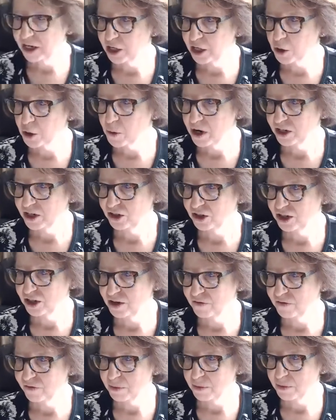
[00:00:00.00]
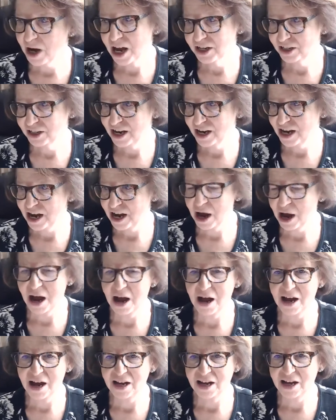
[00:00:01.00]
question from Nasia
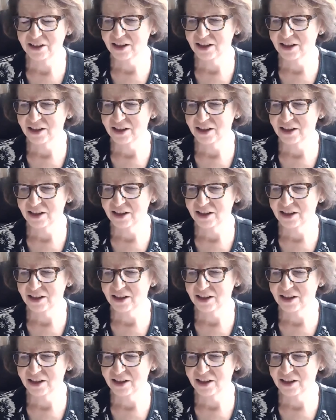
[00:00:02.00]
uh,